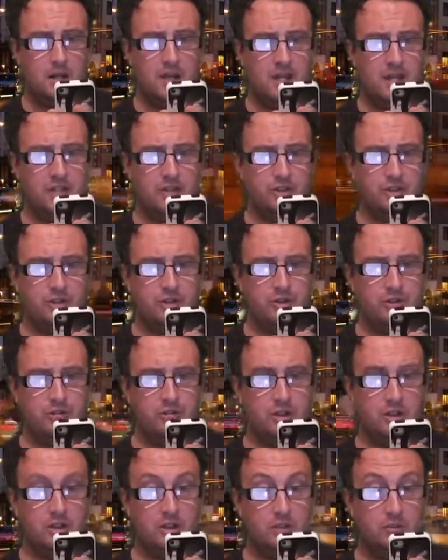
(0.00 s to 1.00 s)
And
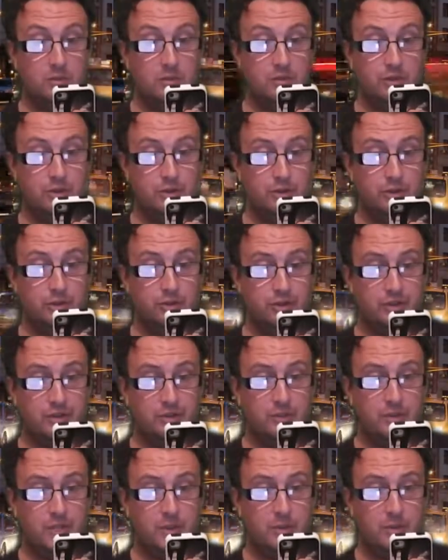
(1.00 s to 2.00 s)
you, along with your choice
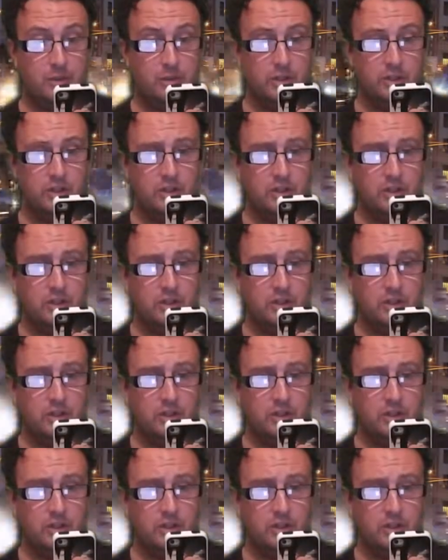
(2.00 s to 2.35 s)
of people, were in